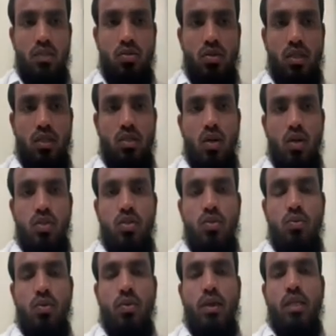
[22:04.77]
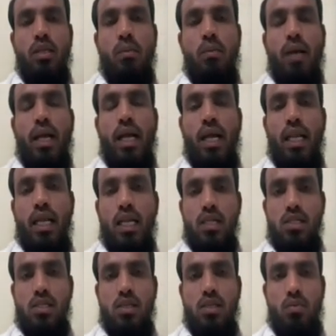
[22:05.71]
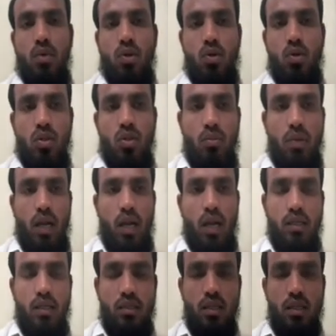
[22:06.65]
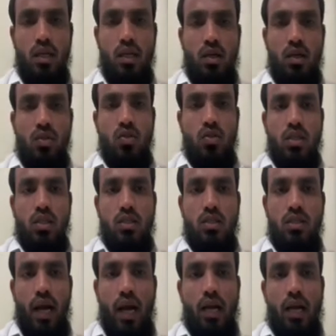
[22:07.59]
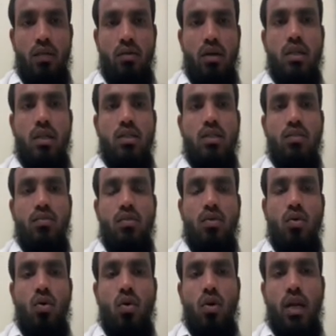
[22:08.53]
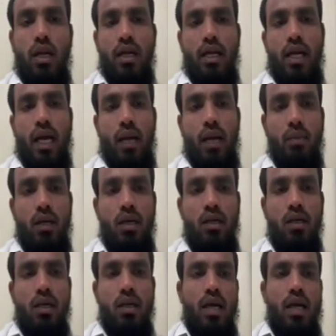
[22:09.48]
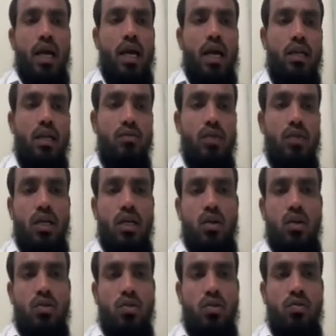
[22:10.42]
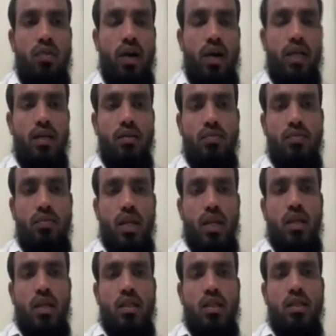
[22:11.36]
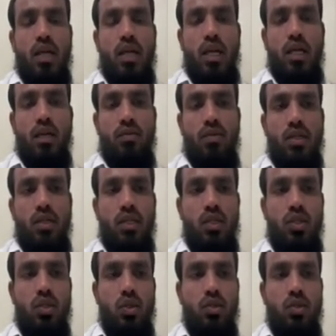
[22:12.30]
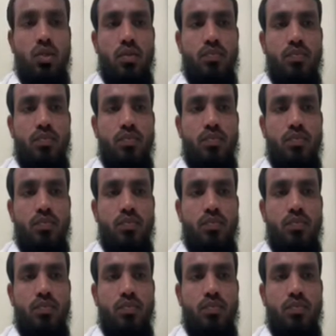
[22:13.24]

So it is also provide the mechanical support to the plants. So this is the advantage of chlorine kinema. And we can also find this kind of the tissues.